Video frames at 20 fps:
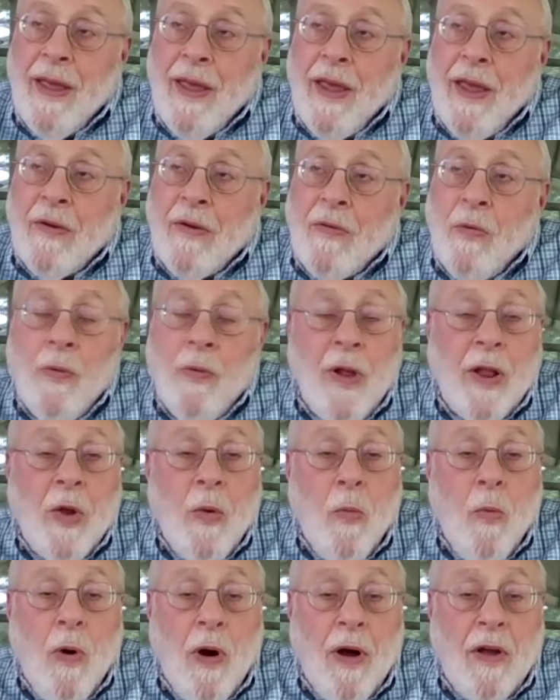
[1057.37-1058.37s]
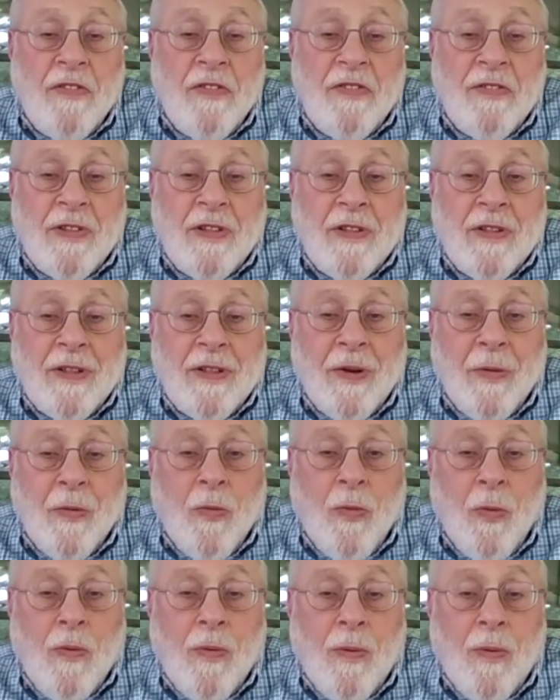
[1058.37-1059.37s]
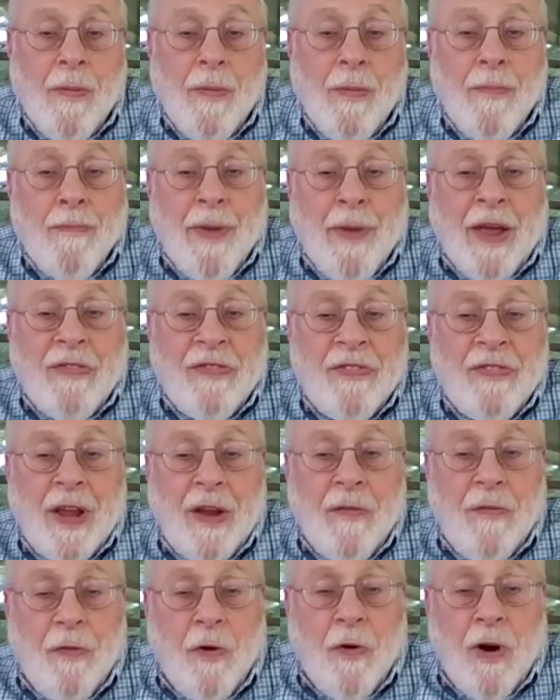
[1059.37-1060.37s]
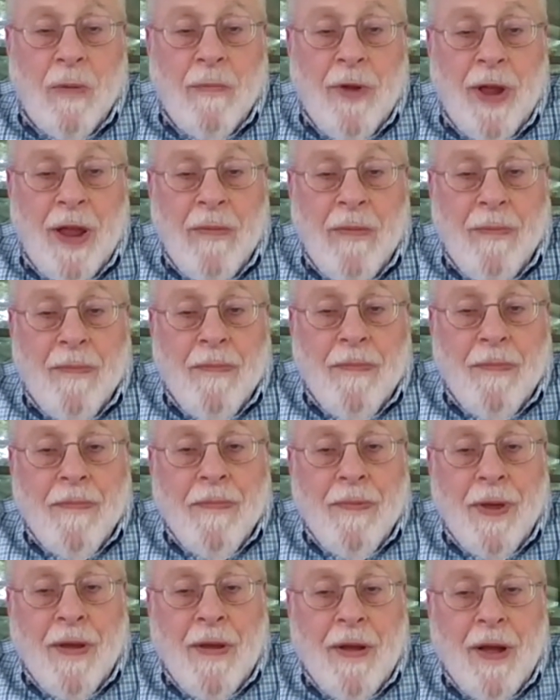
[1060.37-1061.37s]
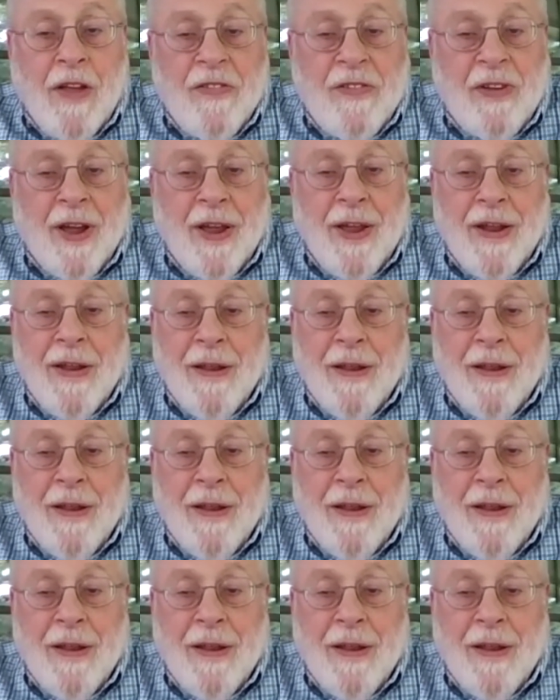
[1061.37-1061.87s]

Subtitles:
it really was the best thing for me because